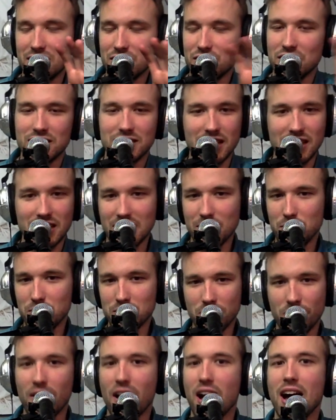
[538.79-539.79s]
She said he
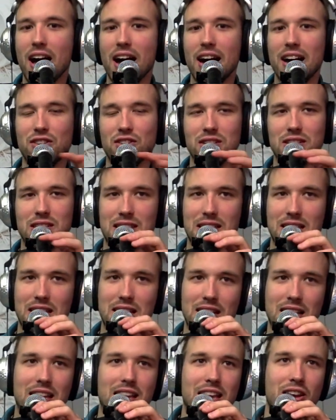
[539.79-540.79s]
was fine. Just,
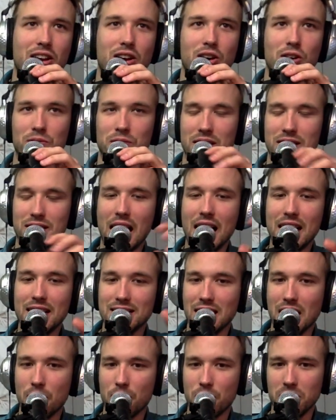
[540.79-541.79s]
you know, his
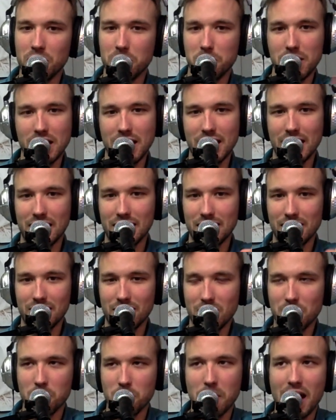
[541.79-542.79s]
eyes got really big, and
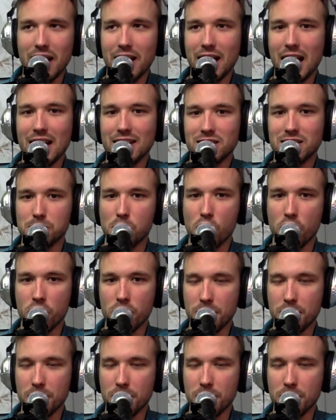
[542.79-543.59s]
you might have had some heart